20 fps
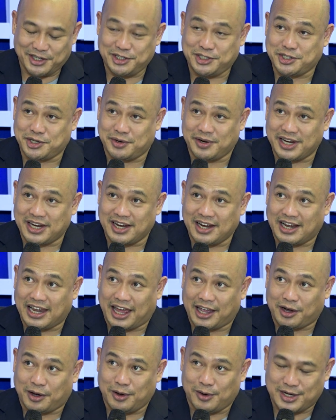During
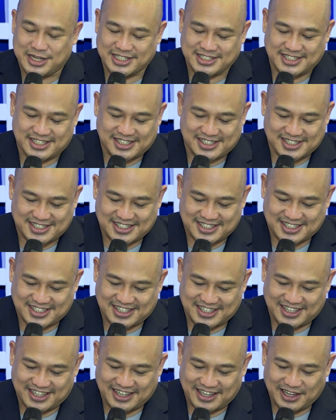glycolysis,
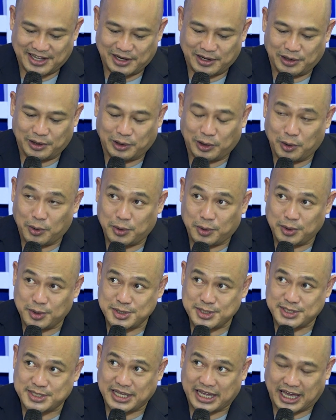
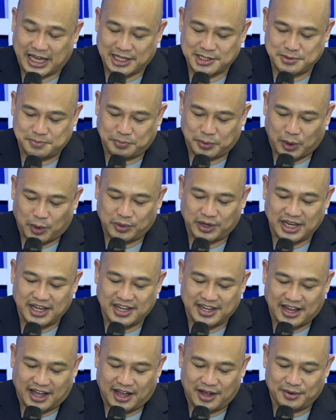glucose is
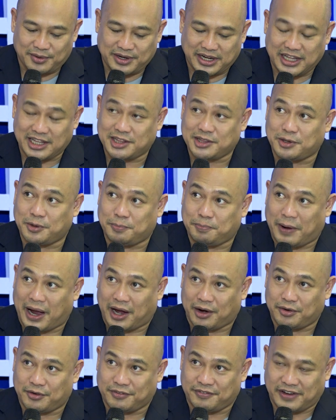broken down into
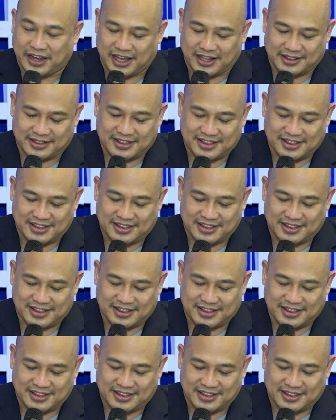pyruvate.